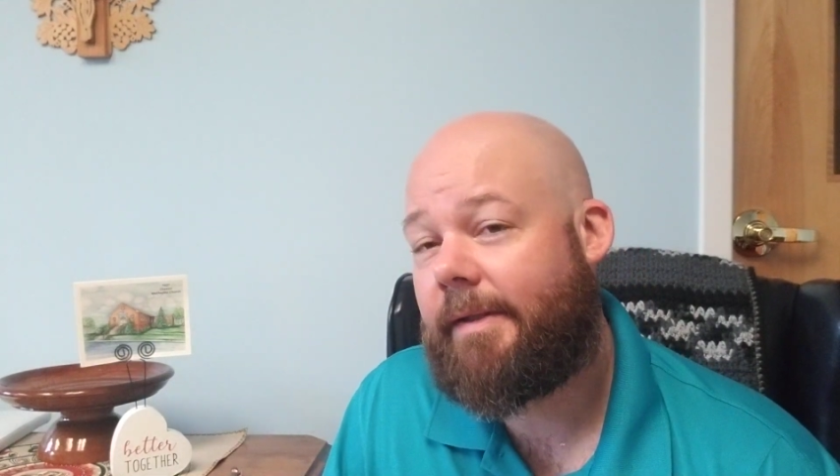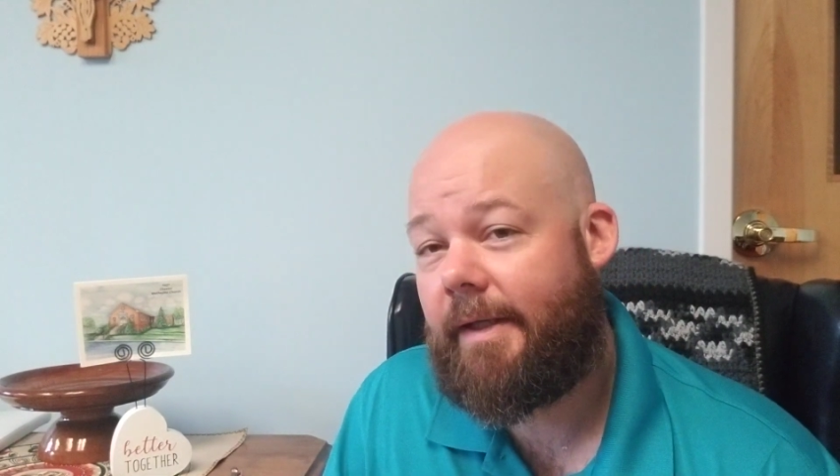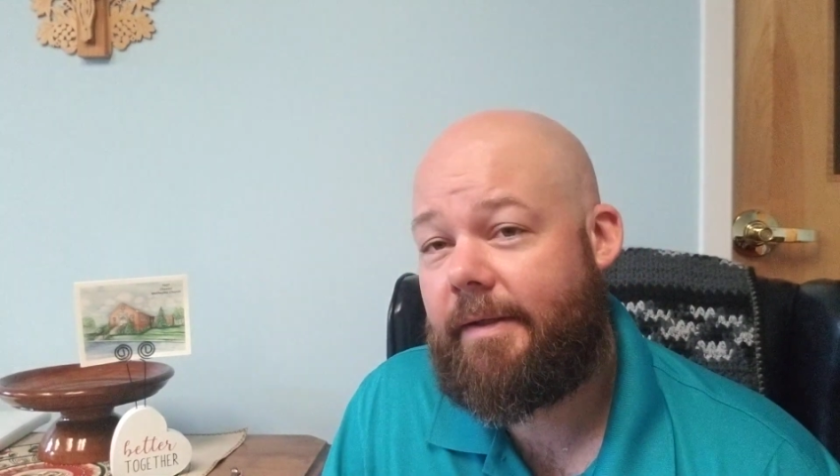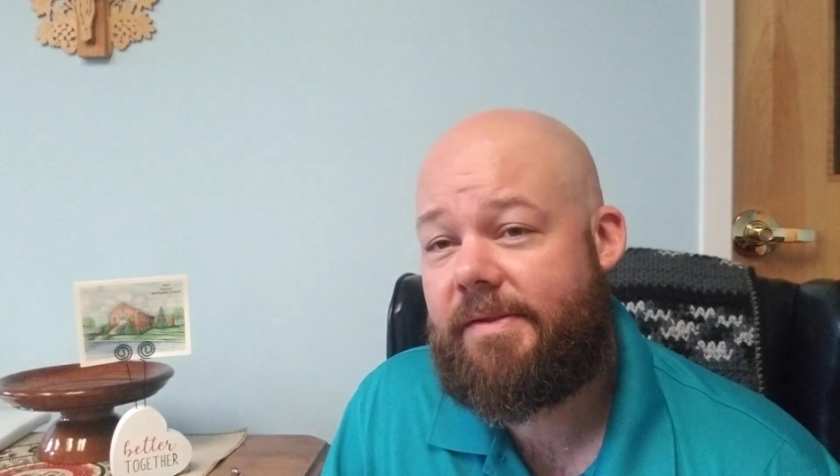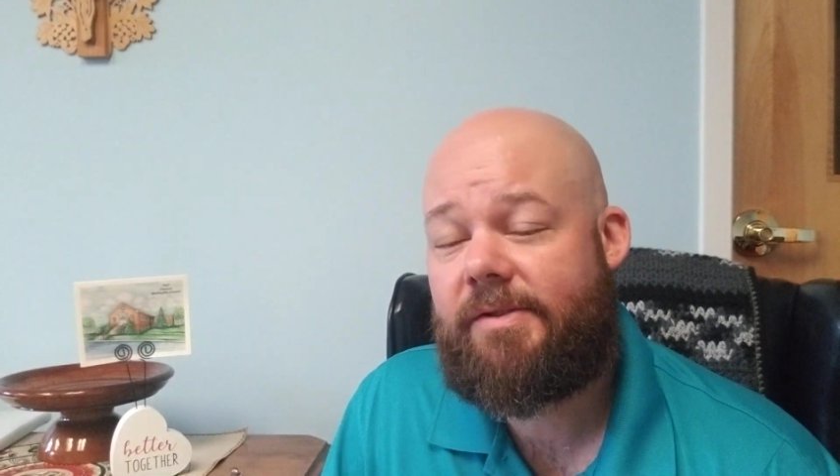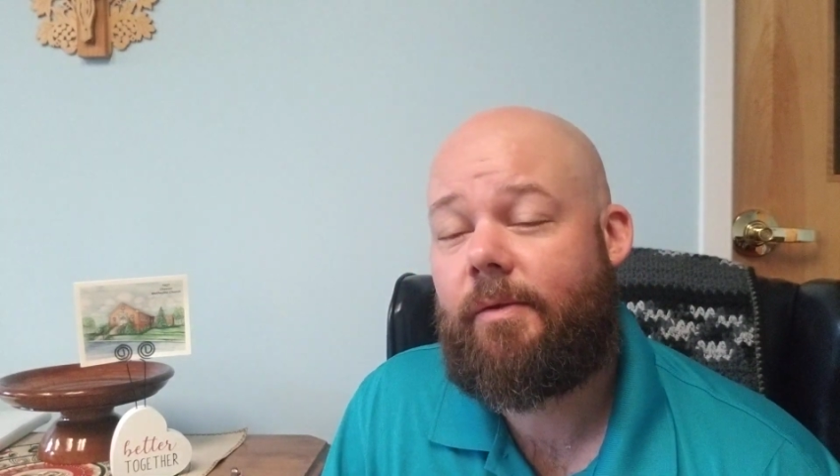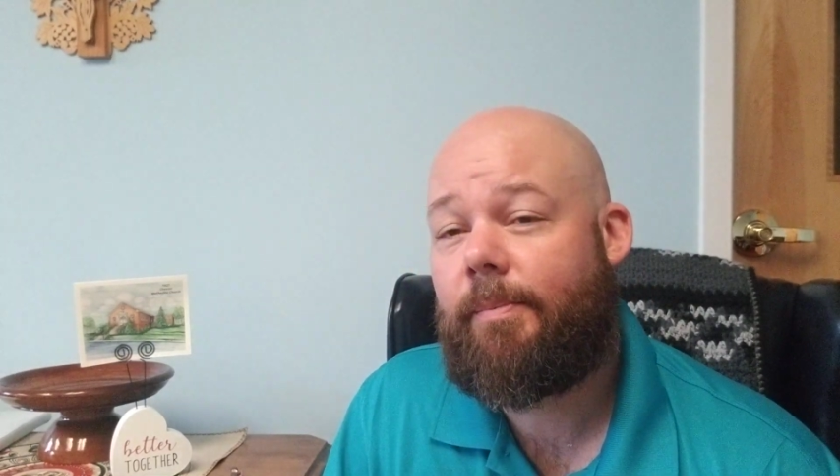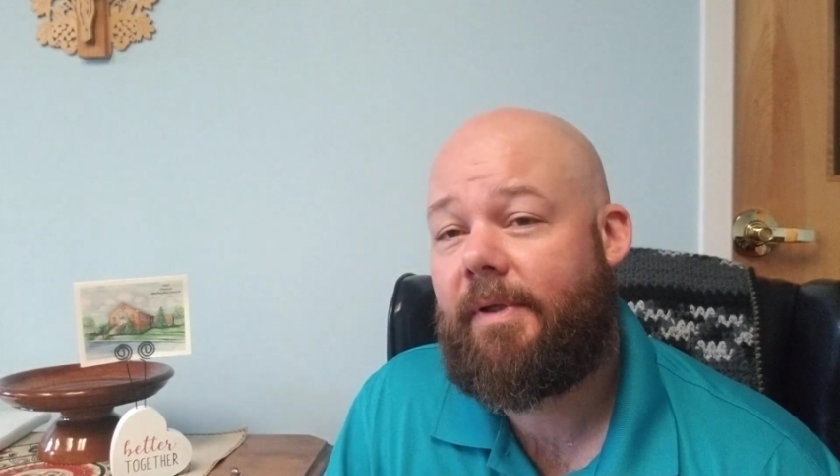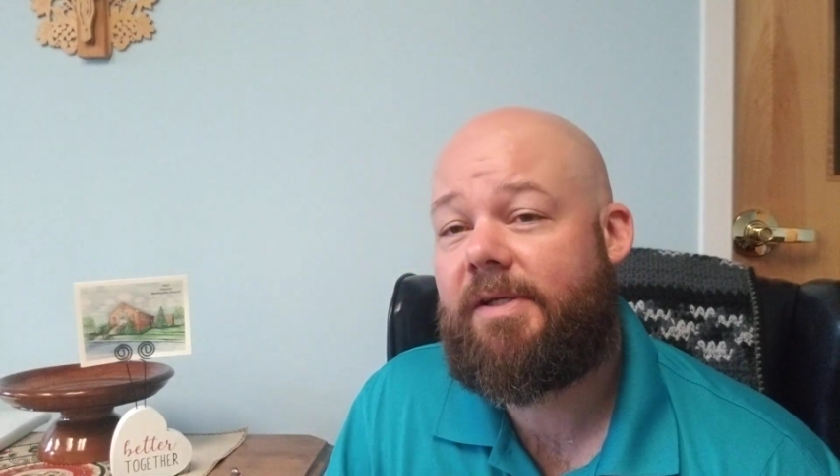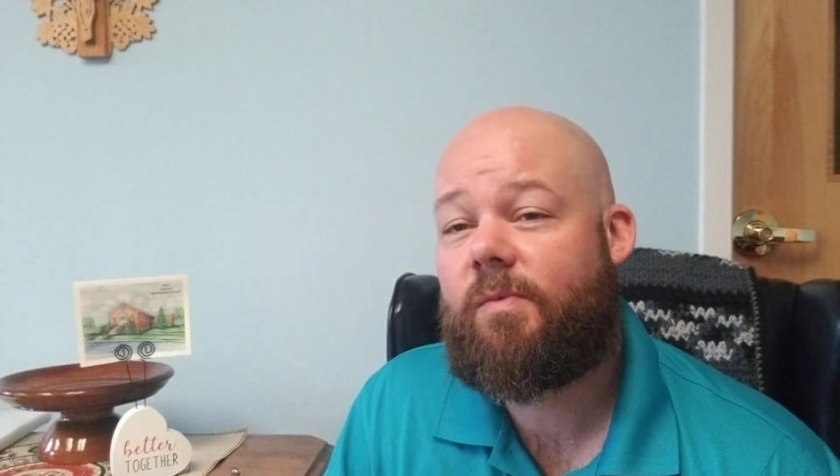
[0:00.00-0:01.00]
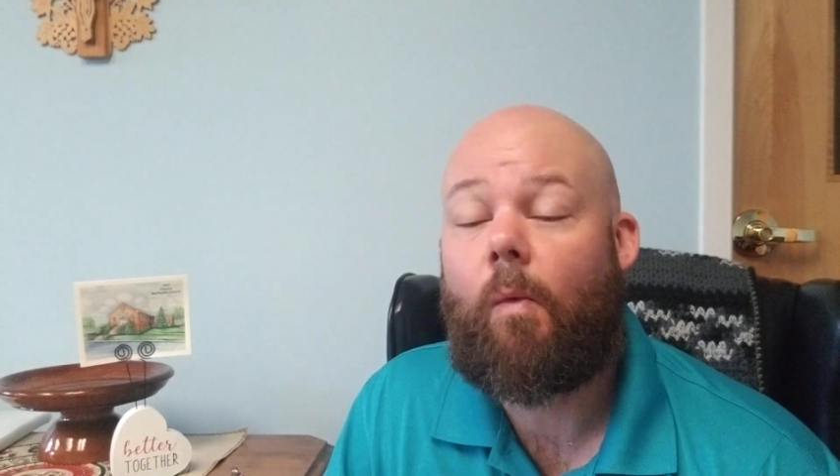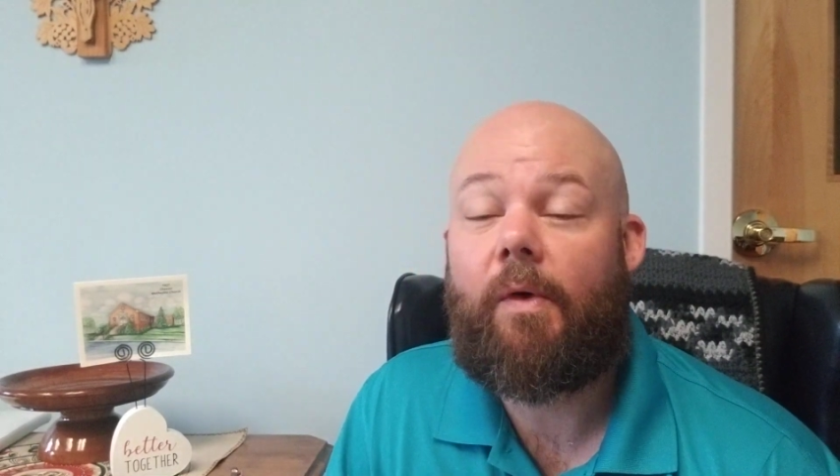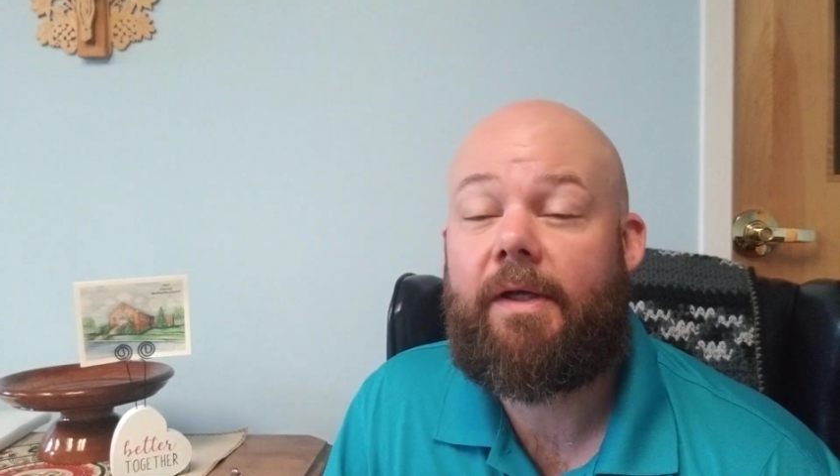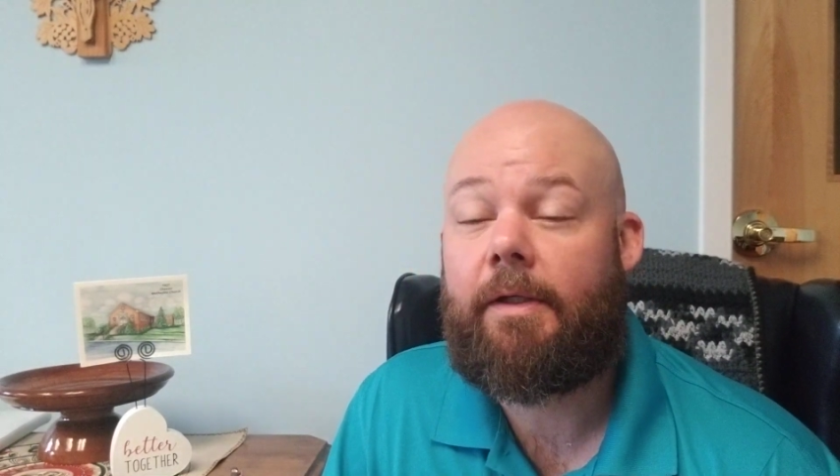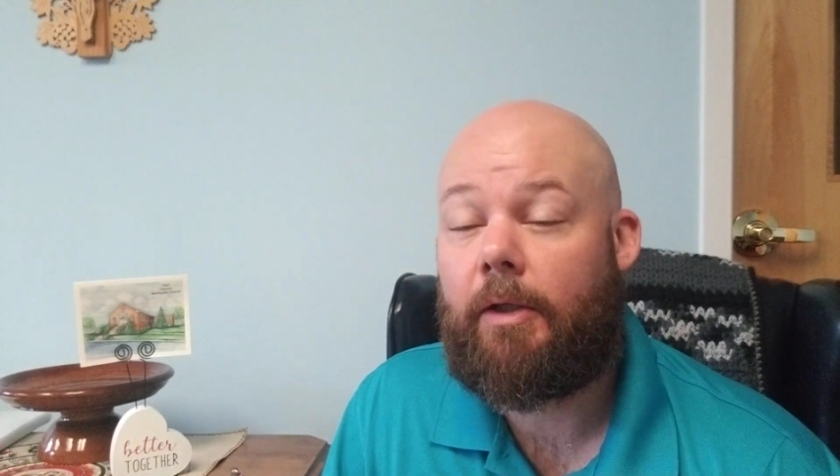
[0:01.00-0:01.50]
led us to a place where
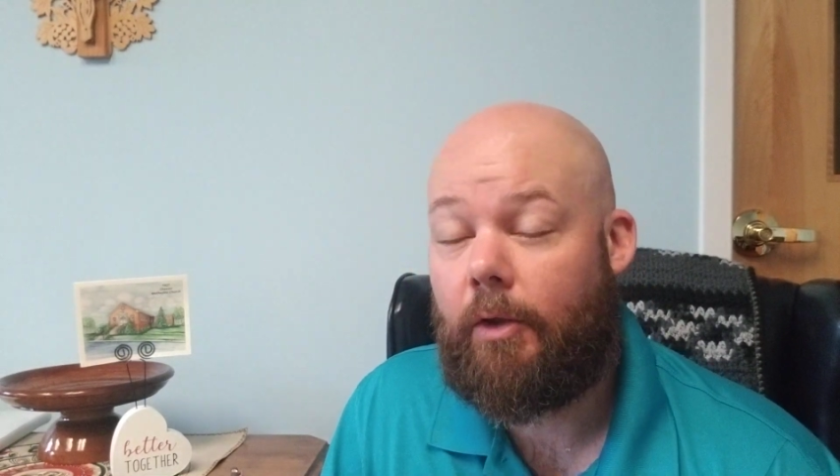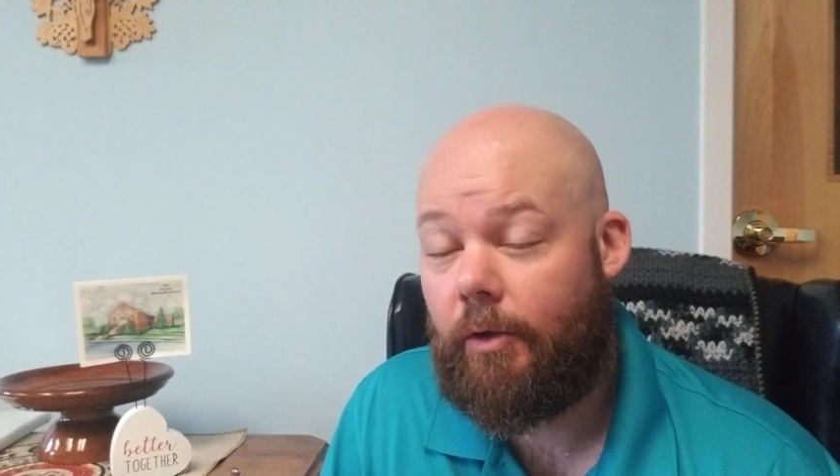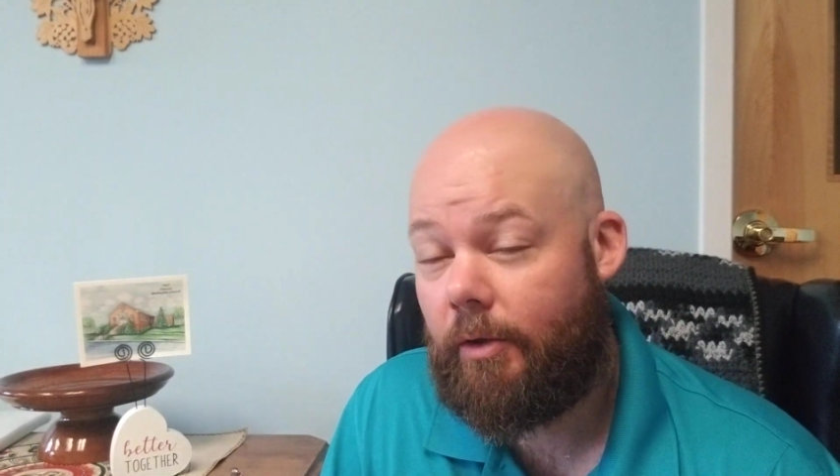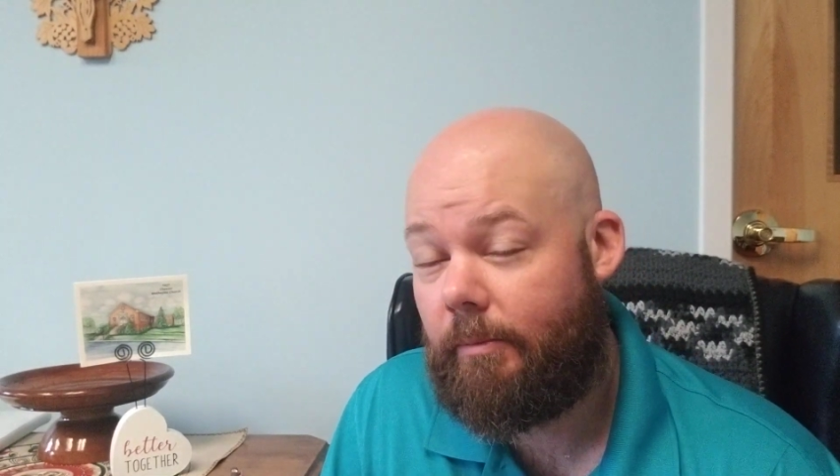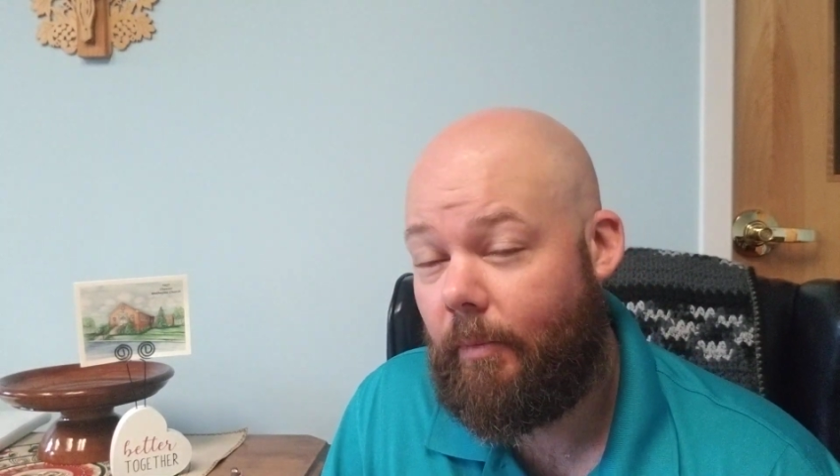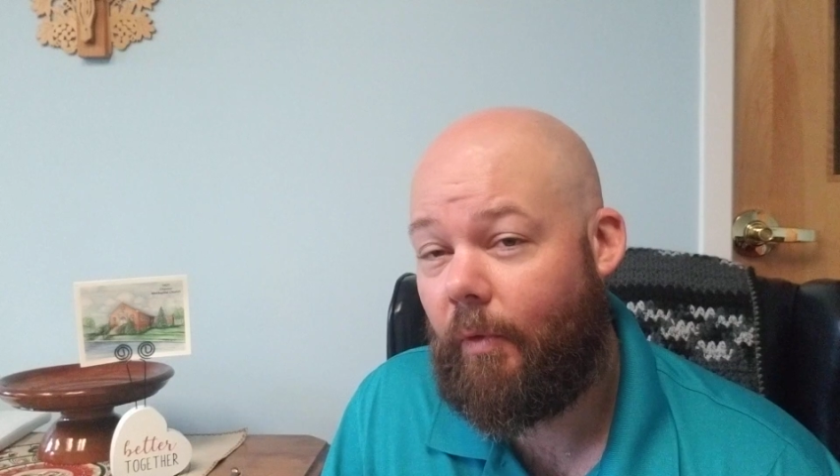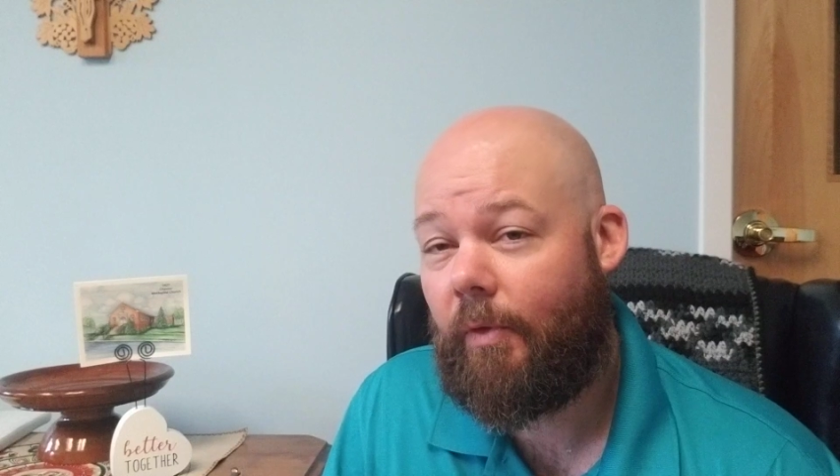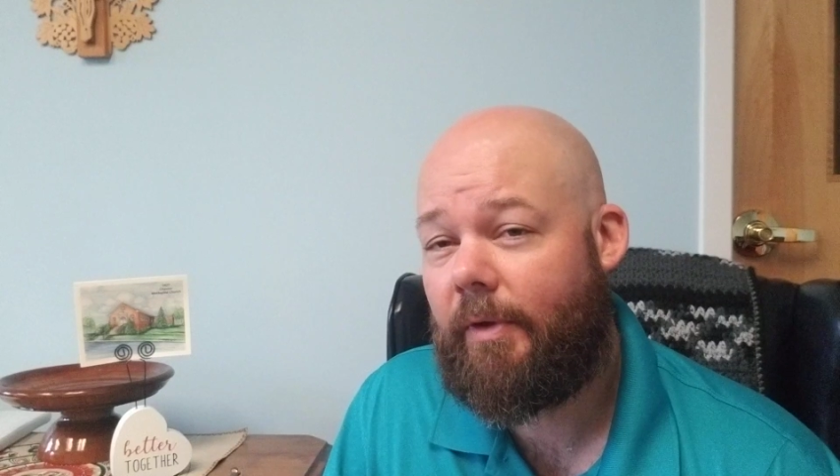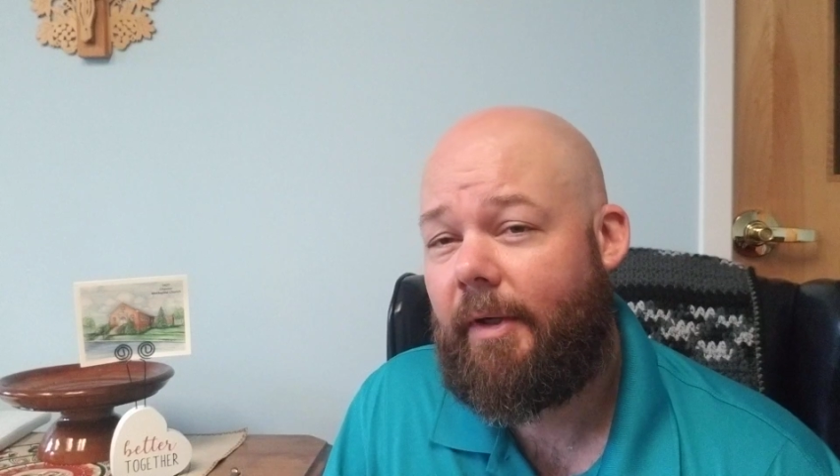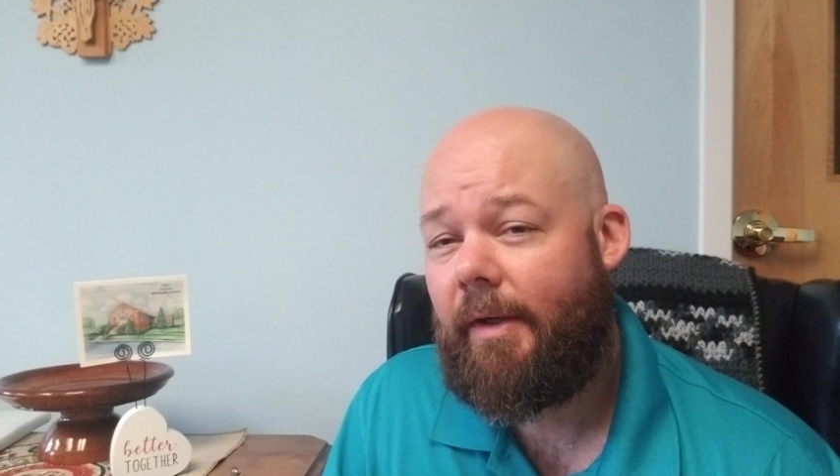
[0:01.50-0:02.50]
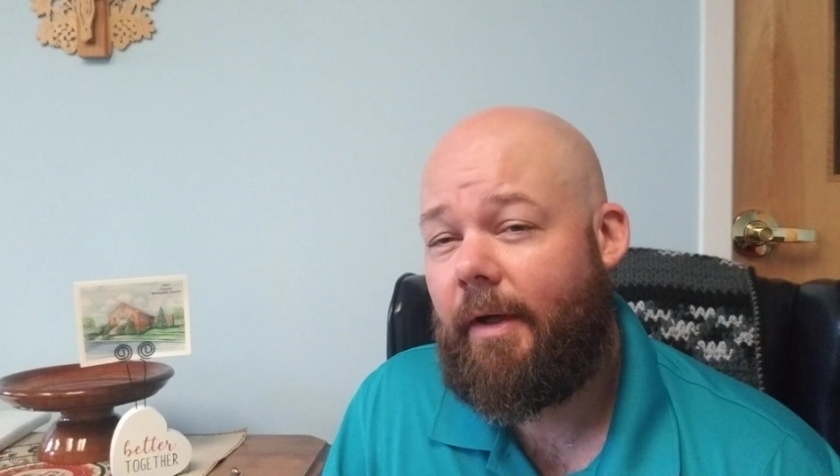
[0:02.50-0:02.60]
we can learn more